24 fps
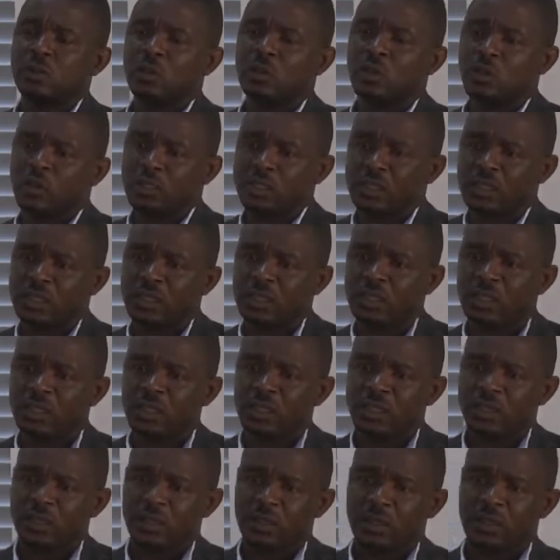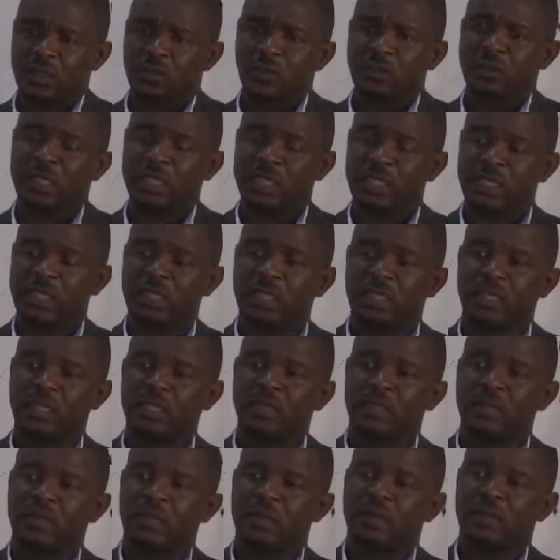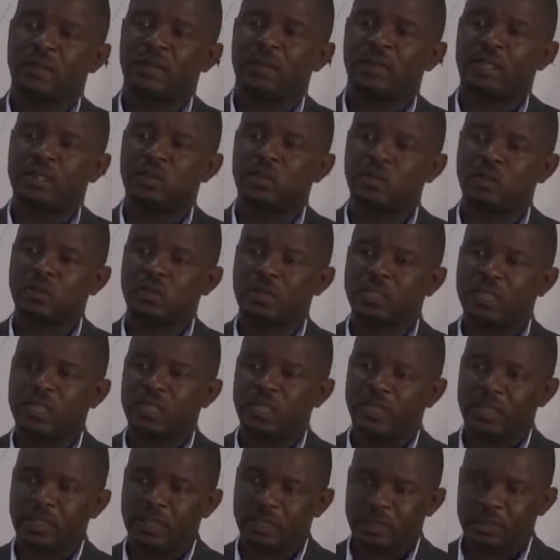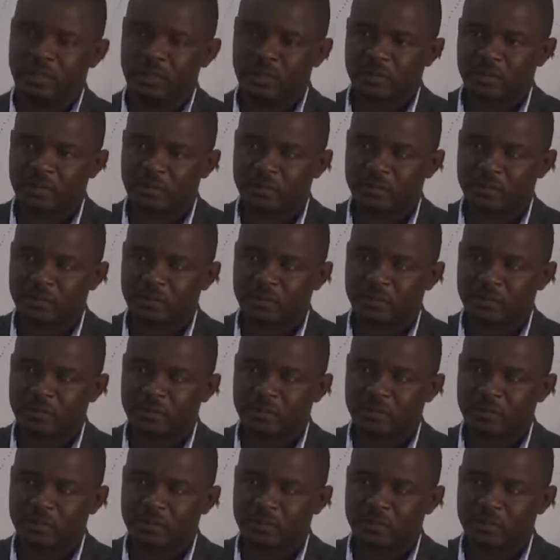launch an operation that would create